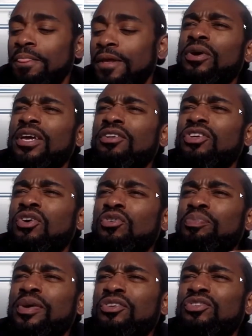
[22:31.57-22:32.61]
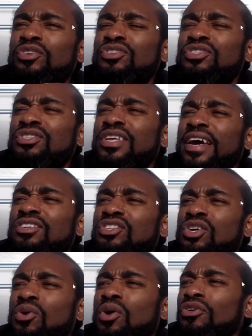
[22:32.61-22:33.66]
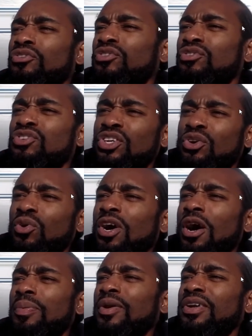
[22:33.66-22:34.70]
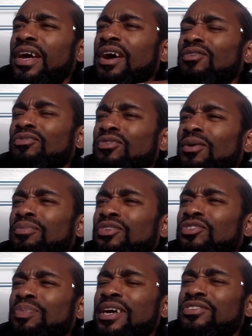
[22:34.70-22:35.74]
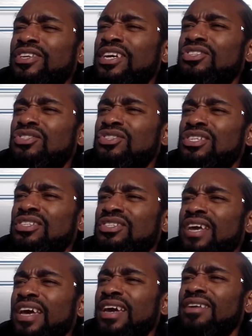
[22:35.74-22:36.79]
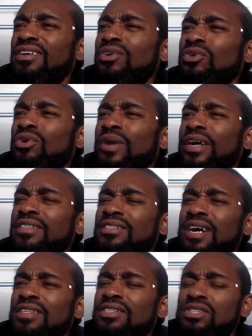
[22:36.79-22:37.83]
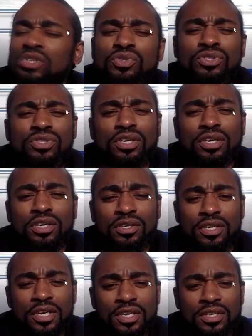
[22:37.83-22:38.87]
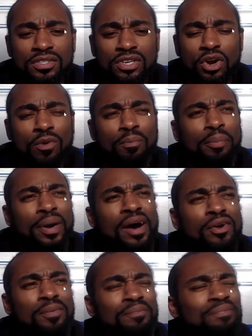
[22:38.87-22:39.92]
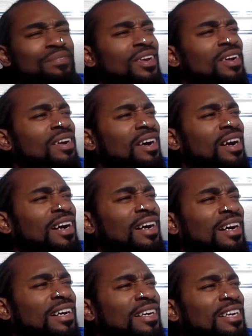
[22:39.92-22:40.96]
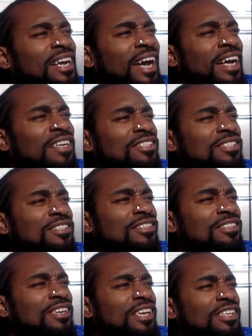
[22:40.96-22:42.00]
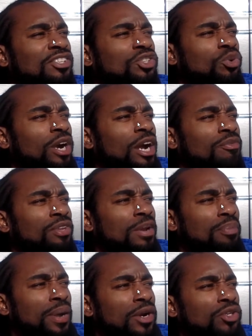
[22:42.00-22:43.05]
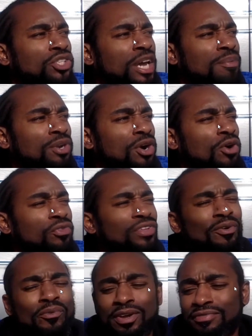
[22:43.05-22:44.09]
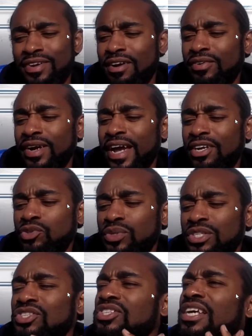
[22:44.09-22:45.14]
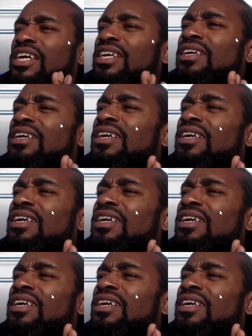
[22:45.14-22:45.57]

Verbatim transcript: We get those pictures that show us general up and down from the space agencies, and Neil deGrasse Tyson uses the term bottom uh, as he describes a pear shaped Earth that we've never actually seen.